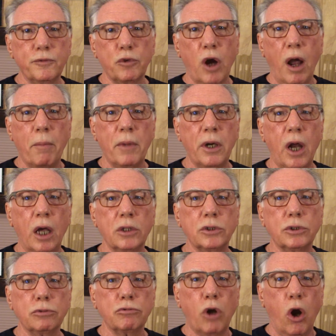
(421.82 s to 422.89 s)

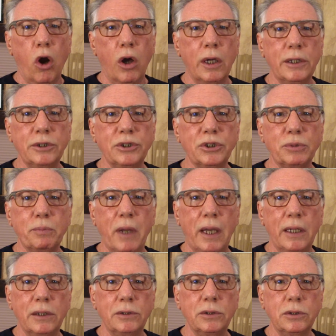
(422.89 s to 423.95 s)
Ramananda Roy's
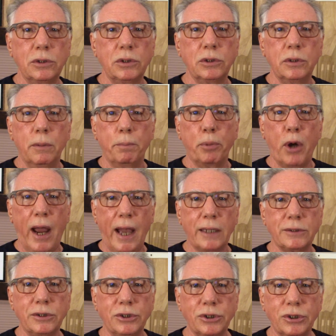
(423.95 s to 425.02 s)
main
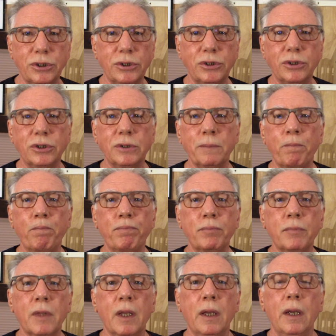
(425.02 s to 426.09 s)
practices?
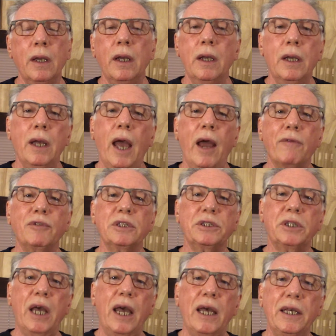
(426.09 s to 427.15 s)
Every
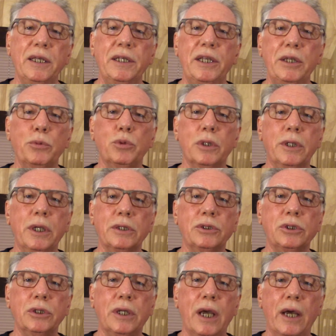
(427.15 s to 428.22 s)
day he would get
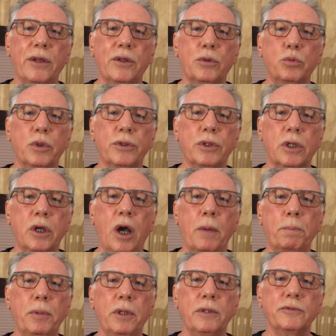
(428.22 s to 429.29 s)
together with a
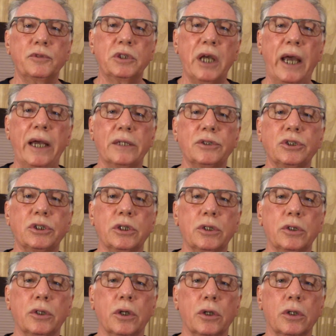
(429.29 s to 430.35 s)
couple of
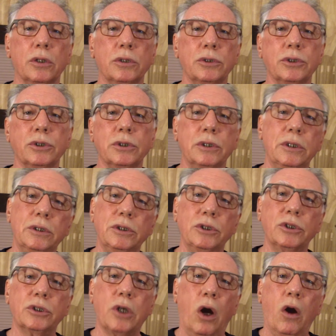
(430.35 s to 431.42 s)
dancing girls in
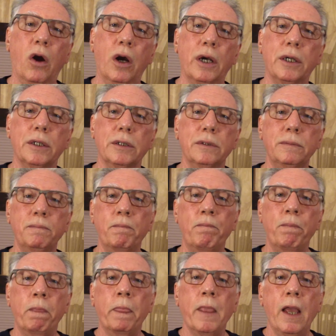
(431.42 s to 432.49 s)
his garden
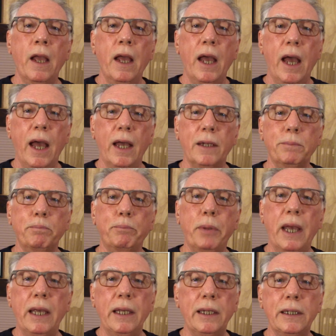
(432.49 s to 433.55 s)
and
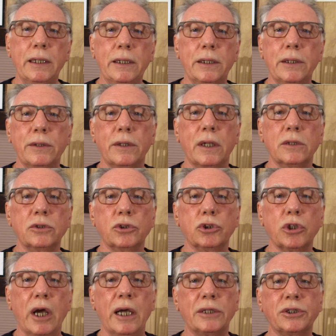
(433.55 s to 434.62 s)
bathe and
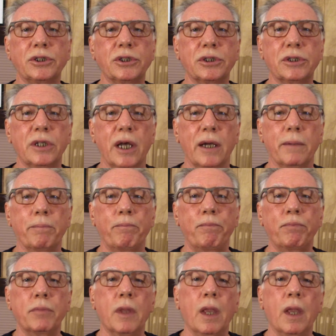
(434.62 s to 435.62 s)
dress them,